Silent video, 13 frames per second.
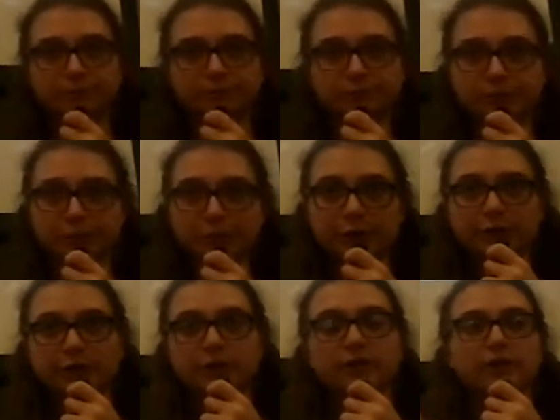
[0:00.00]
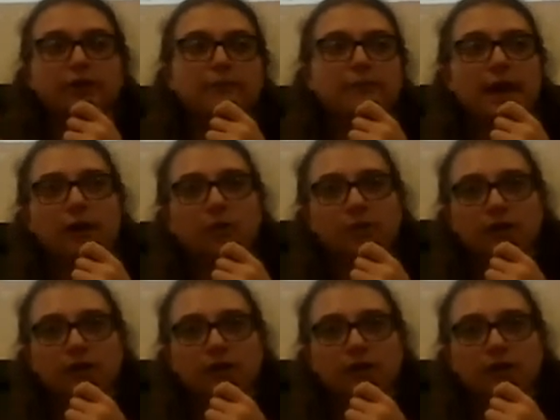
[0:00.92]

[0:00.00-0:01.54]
per amount